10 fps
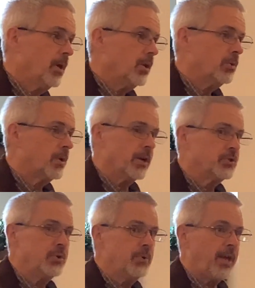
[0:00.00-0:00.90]

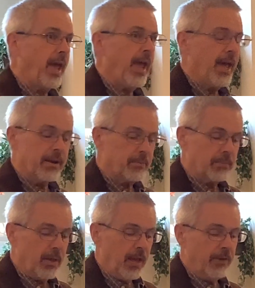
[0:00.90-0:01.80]
Because you, you can't,
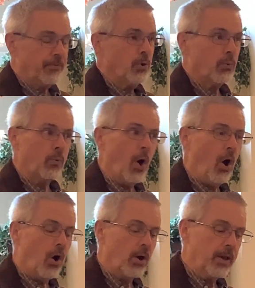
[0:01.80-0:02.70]
if you're
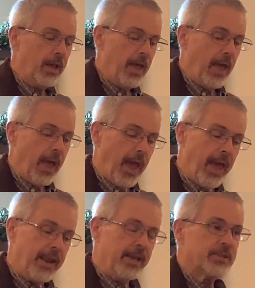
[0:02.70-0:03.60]
wrong
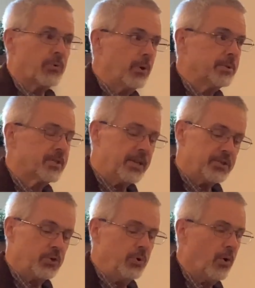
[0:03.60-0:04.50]
and he is a Roman
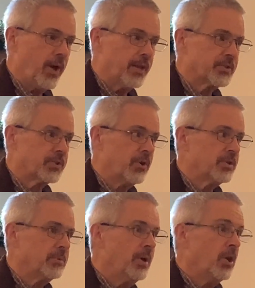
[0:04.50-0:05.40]
citizen, you go ahead and
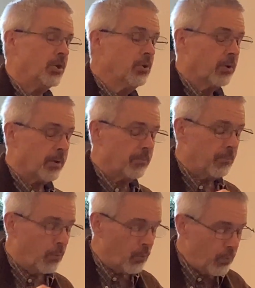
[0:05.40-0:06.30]
scourge him, you're in
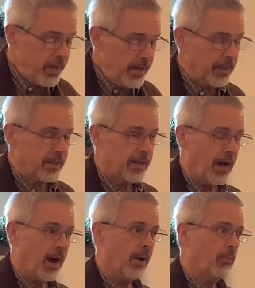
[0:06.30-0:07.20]
really
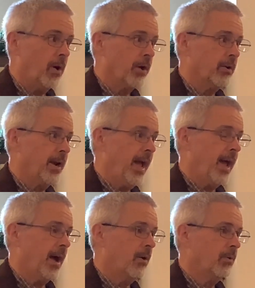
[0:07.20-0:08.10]
hot water
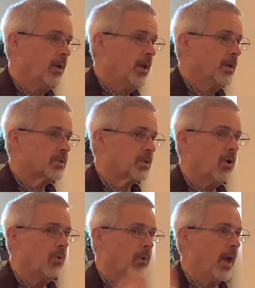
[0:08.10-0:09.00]
now.
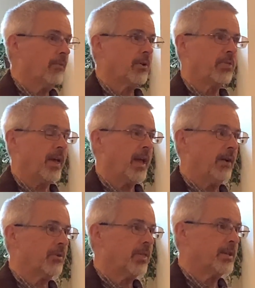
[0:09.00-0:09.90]
So everything,
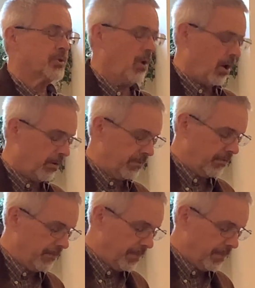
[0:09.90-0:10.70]
everything's off.